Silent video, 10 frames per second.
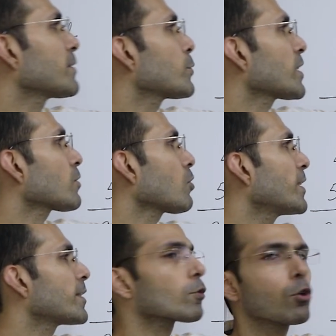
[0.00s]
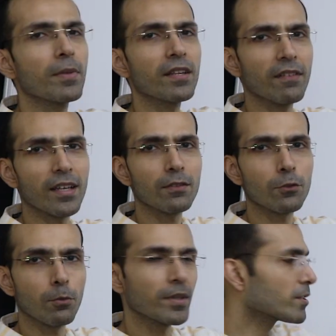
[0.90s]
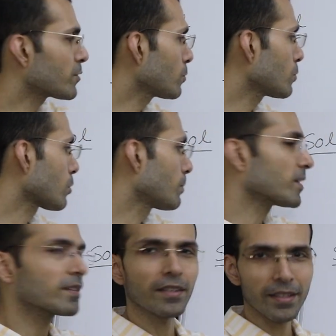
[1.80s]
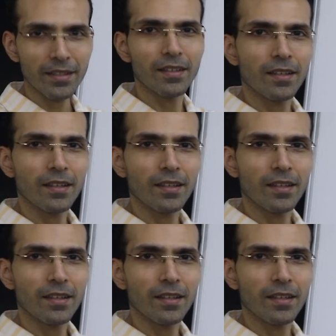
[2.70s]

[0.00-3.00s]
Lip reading: this, you can call it Roman 1, Roman 2, Roman 3.